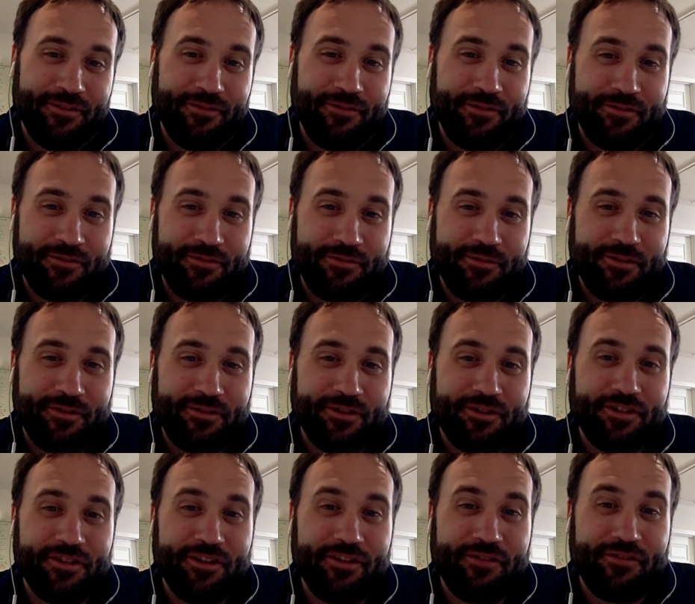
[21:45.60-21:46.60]
we were supposed to
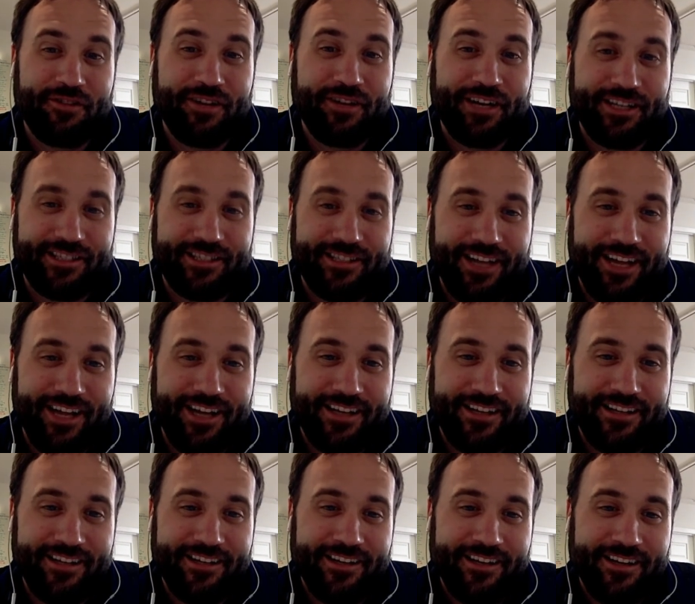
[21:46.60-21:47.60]
deliver the next day.
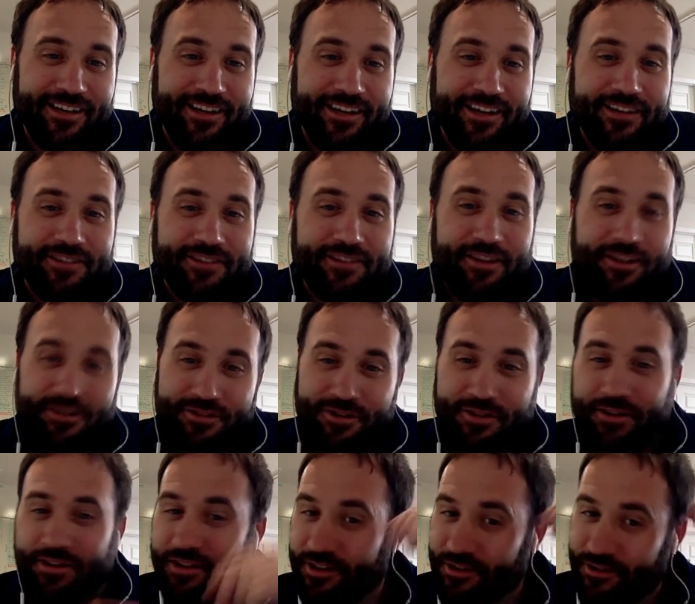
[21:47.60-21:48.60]
So it
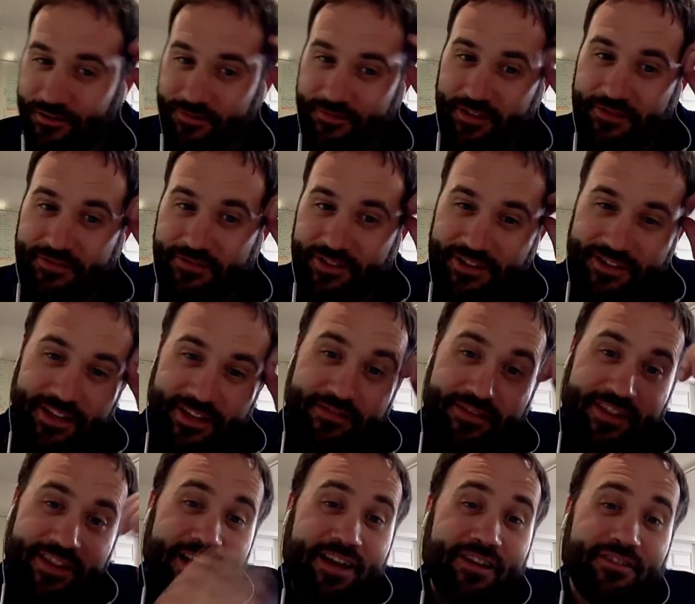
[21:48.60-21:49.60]
turned into a
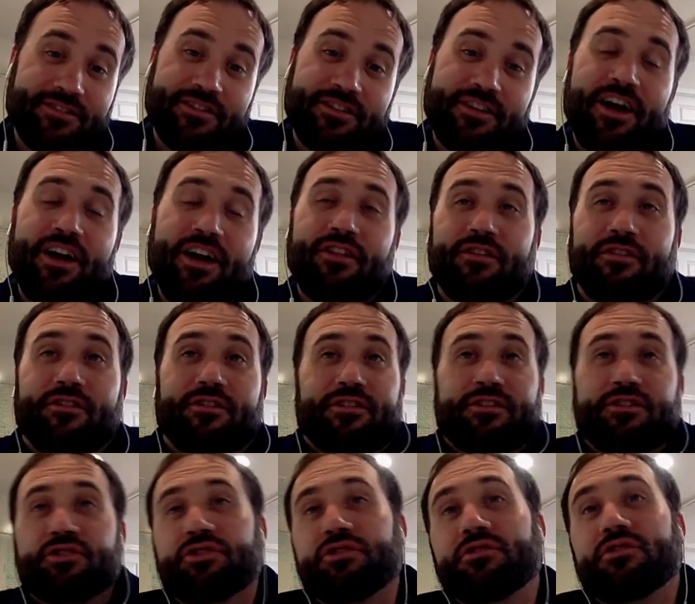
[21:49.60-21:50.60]
$57,000
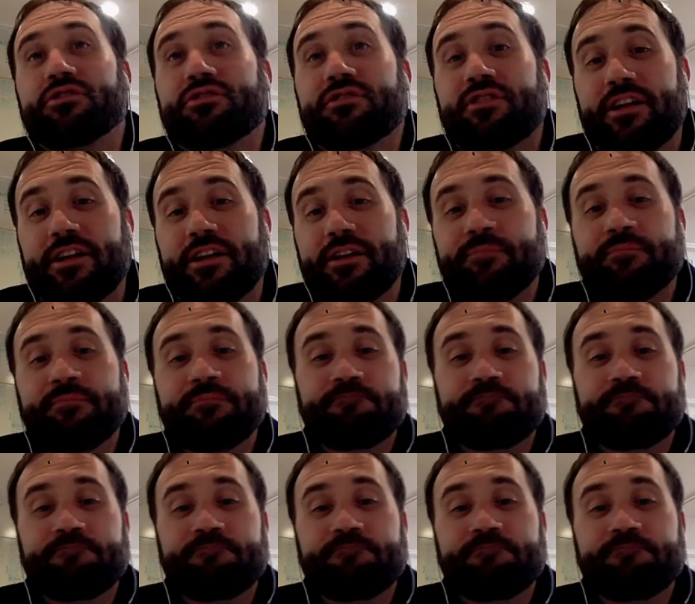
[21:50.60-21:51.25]
insurance claim.